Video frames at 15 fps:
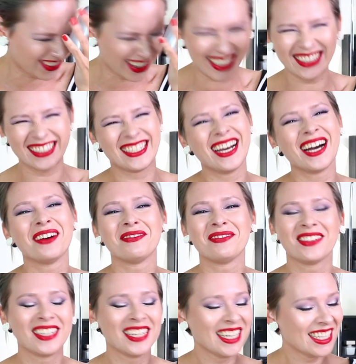fucked
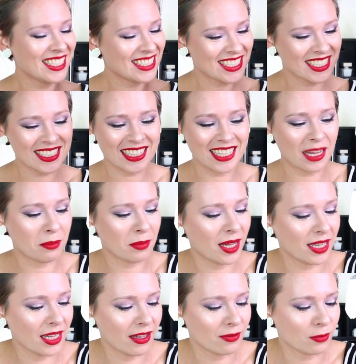up, just like
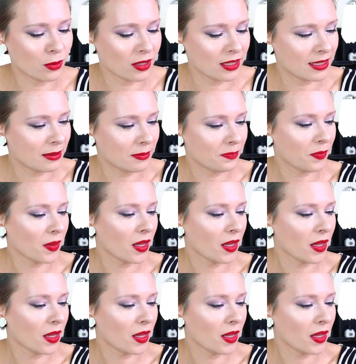my life was.